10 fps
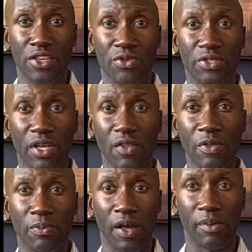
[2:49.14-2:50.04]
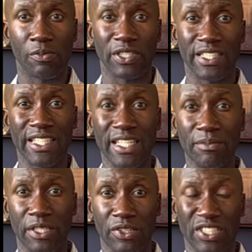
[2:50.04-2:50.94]
You solve the problem with the team
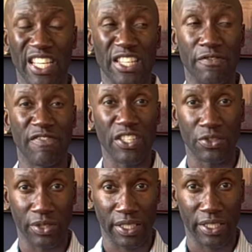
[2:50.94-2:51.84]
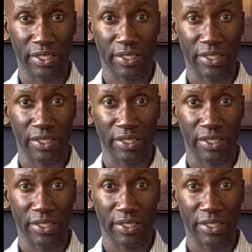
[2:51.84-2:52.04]
leaders individually.